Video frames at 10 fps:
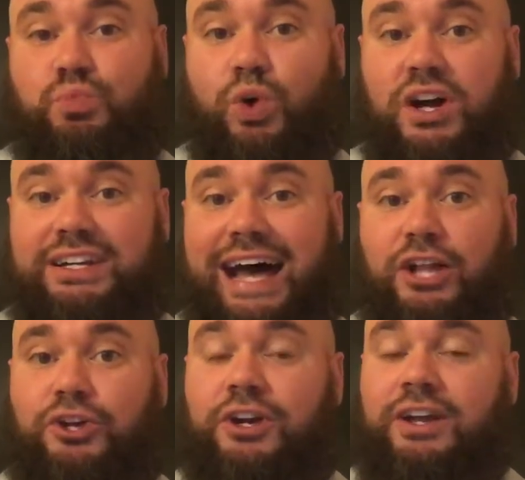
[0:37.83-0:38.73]

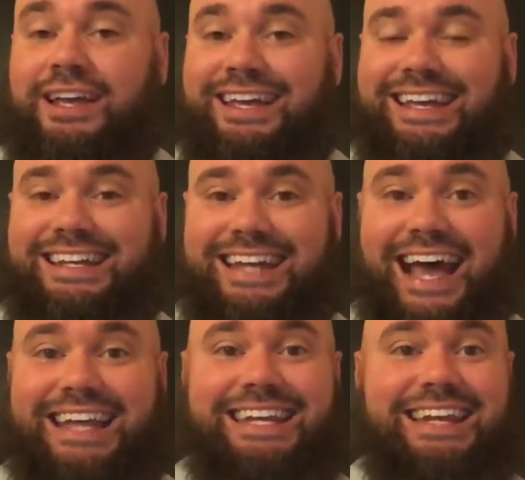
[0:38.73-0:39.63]

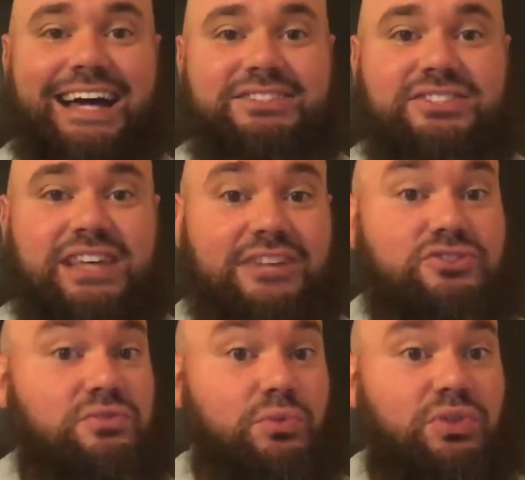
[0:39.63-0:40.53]

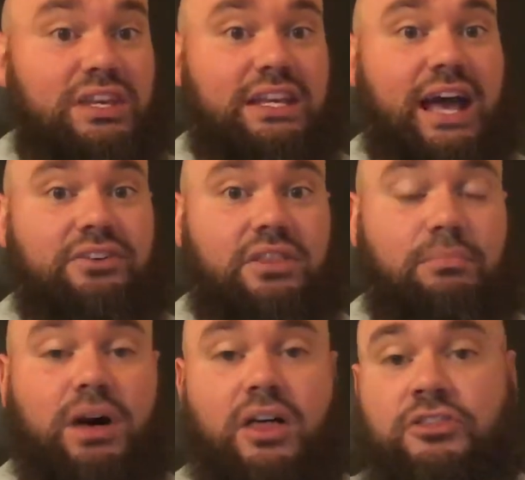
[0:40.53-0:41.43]
$1.99 through the end of the
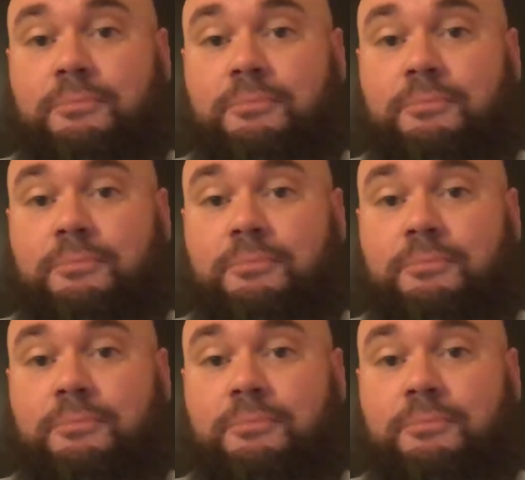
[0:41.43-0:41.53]
month.